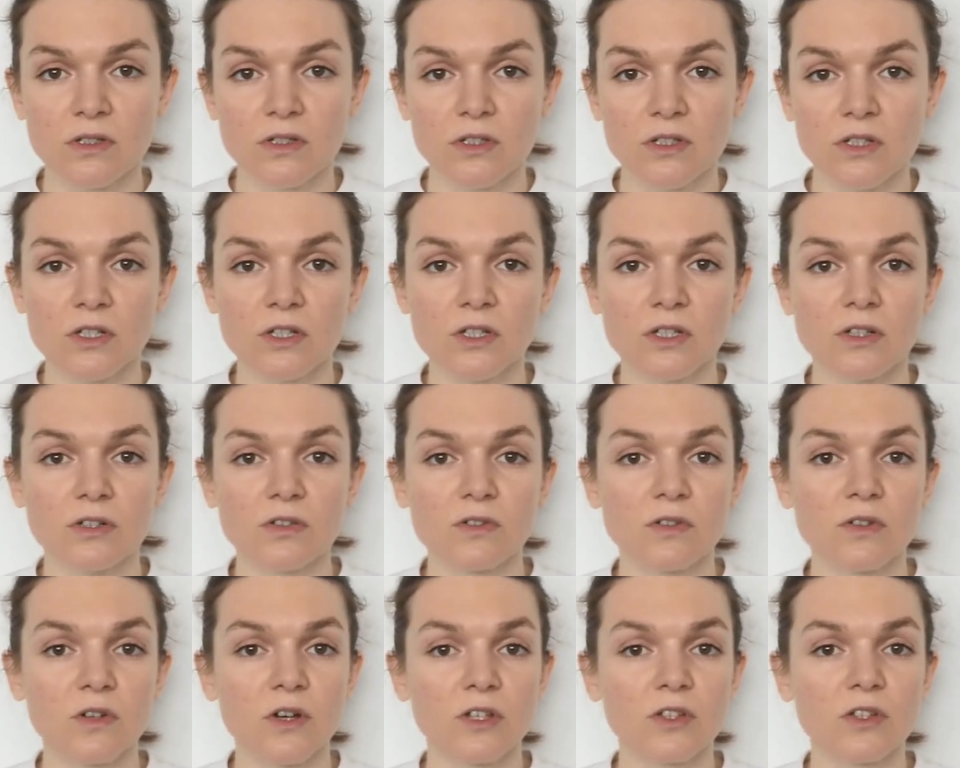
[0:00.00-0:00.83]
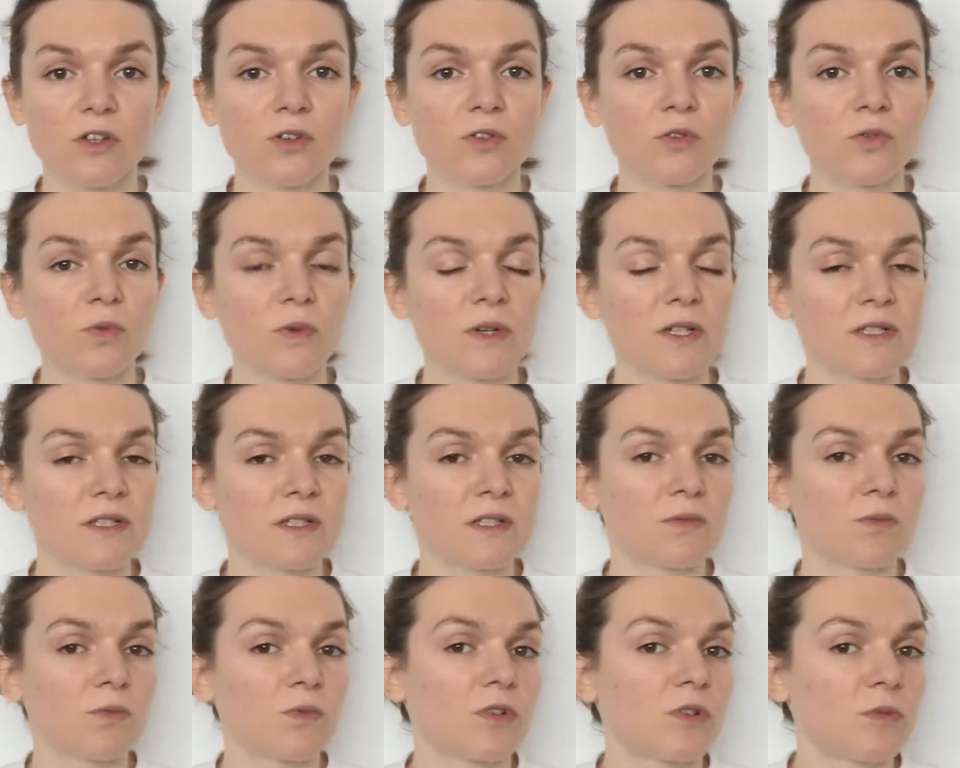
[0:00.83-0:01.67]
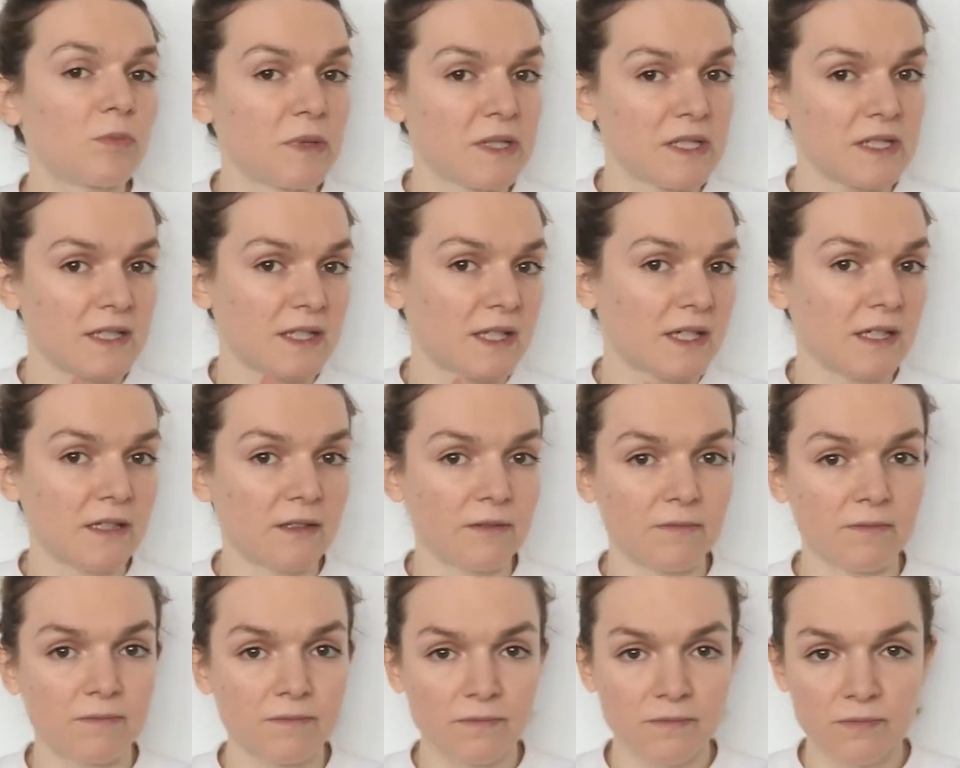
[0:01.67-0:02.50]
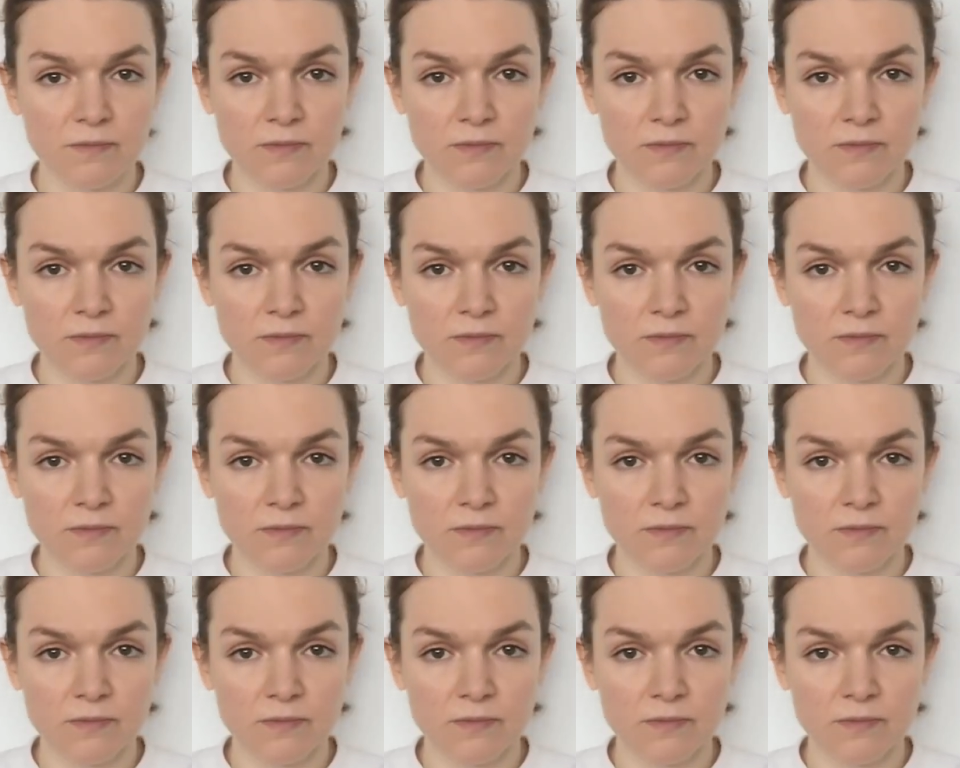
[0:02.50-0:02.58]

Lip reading: You know, I don't always want to be seen.